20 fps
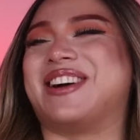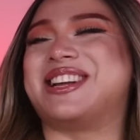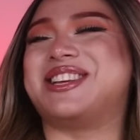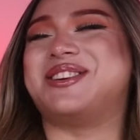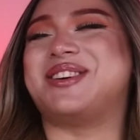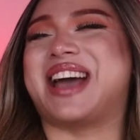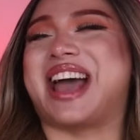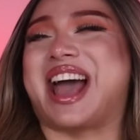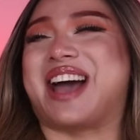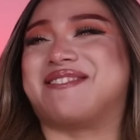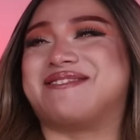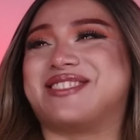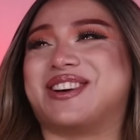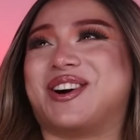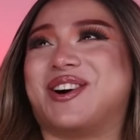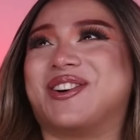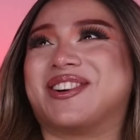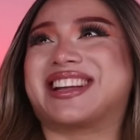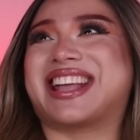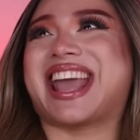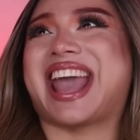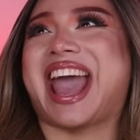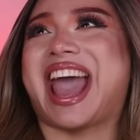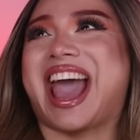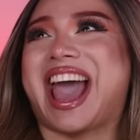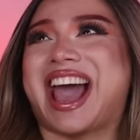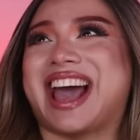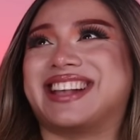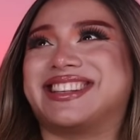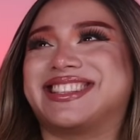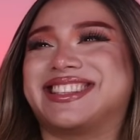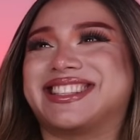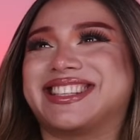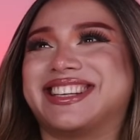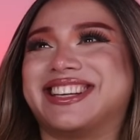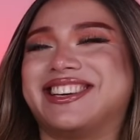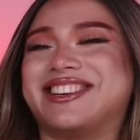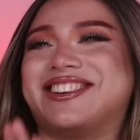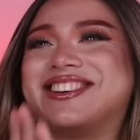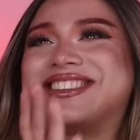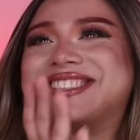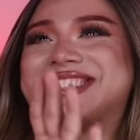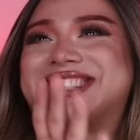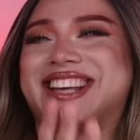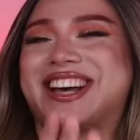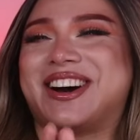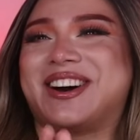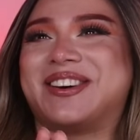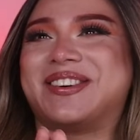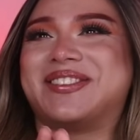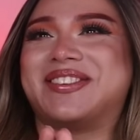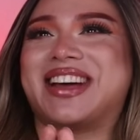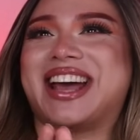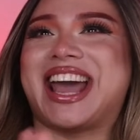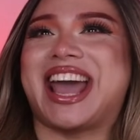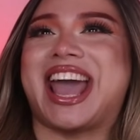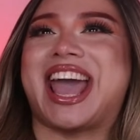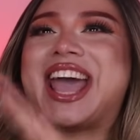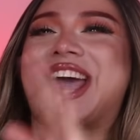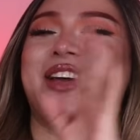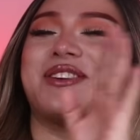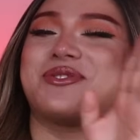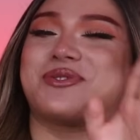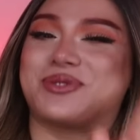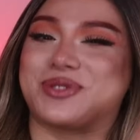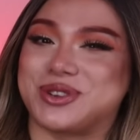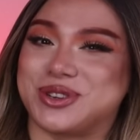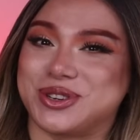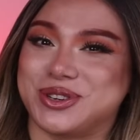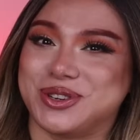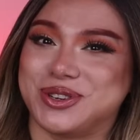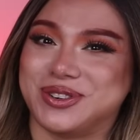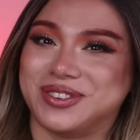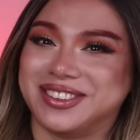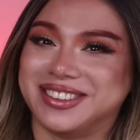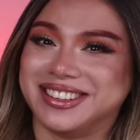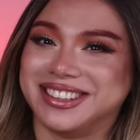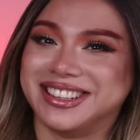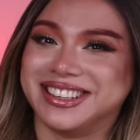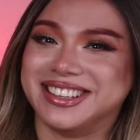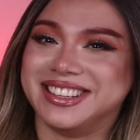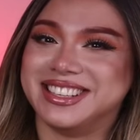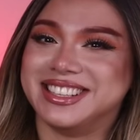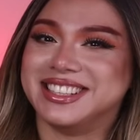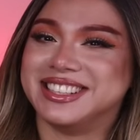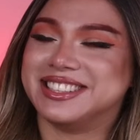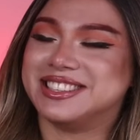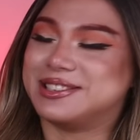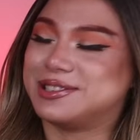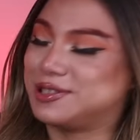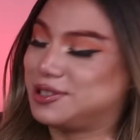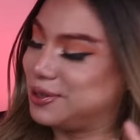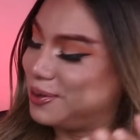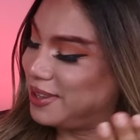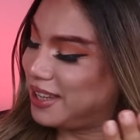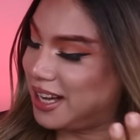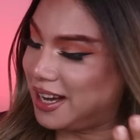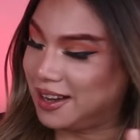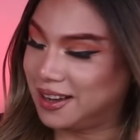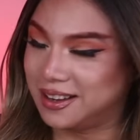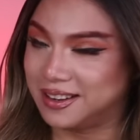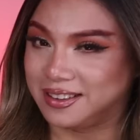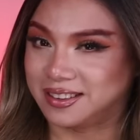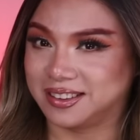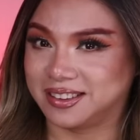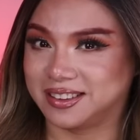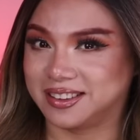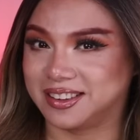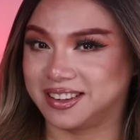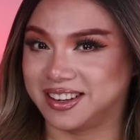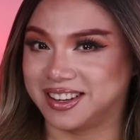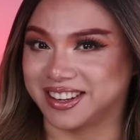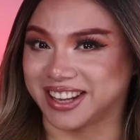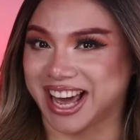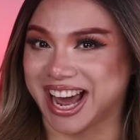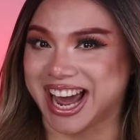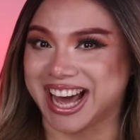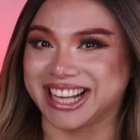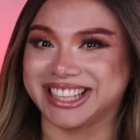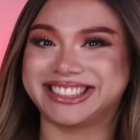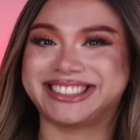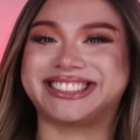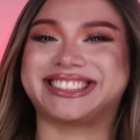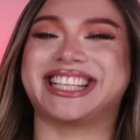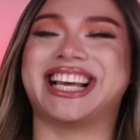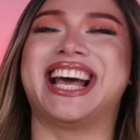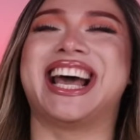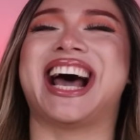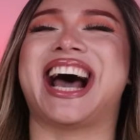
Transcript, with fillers: when you have the whole cast, yourself, and Ru, do the glance.